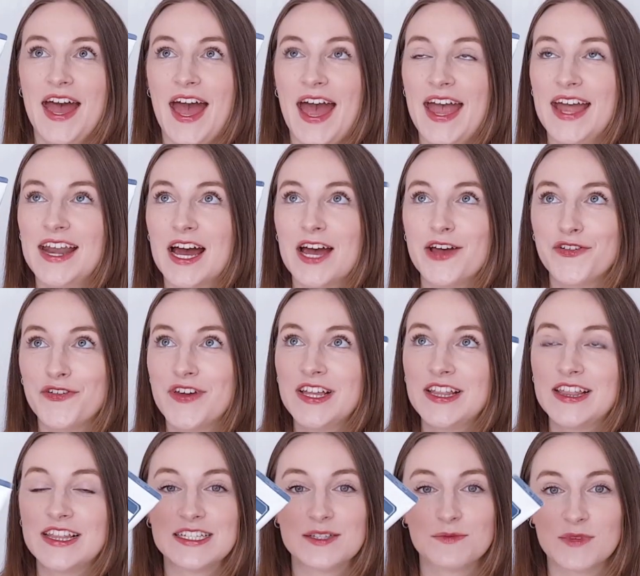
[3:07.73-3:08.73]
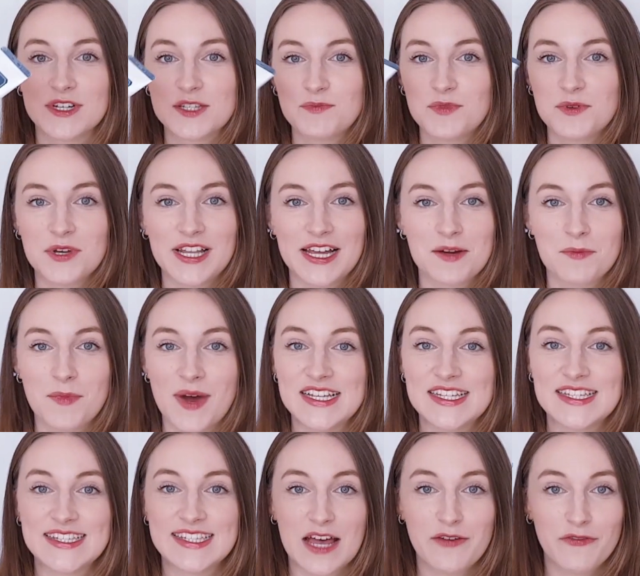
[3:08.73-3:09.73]
And I think this must be like my
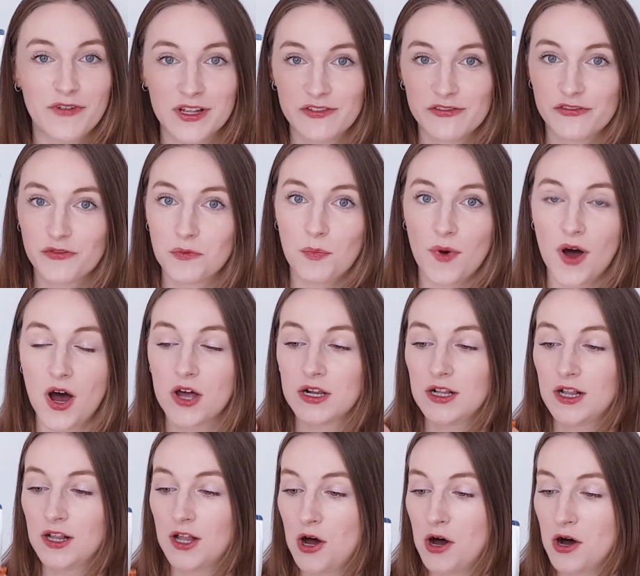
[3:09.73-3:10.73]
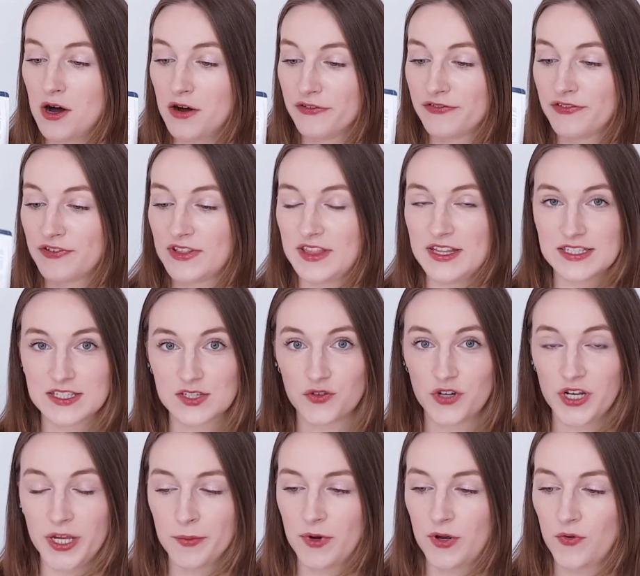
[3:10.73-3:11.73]
seventh bottle of this
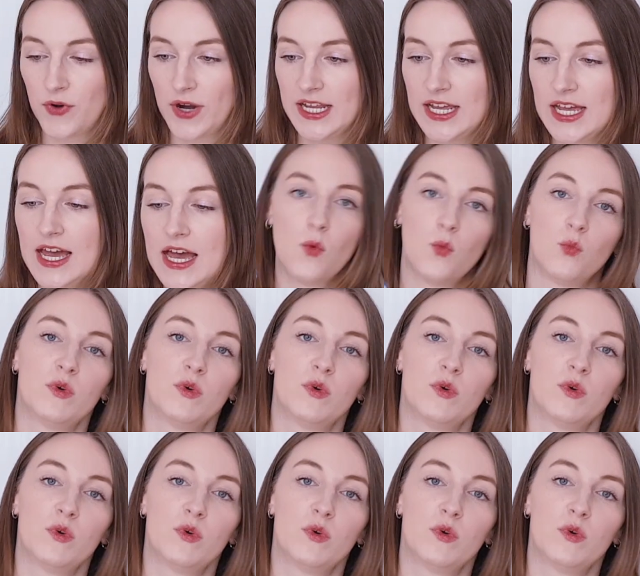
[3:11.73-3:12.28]
cream already.